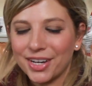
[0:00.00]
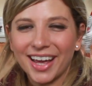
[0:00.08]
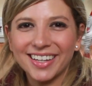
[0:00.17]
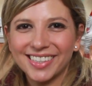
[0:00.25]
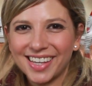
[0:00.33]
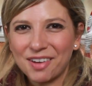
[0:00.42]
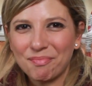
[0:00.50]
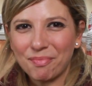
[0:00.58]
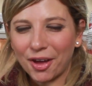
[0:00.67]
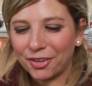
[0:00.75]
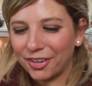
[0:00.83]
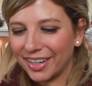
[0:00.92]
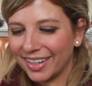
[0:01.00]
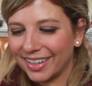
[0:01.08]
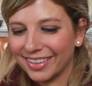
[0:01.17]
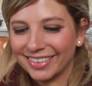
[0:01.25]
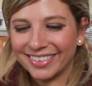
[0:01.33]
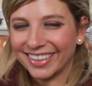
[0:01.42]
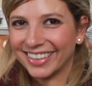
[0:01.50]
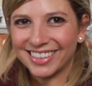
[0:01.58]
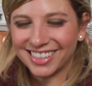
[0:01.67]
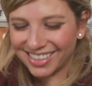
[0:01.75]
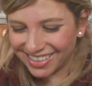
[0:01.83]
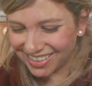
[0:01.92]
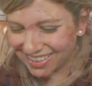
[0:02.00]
nice and buttery, delicious.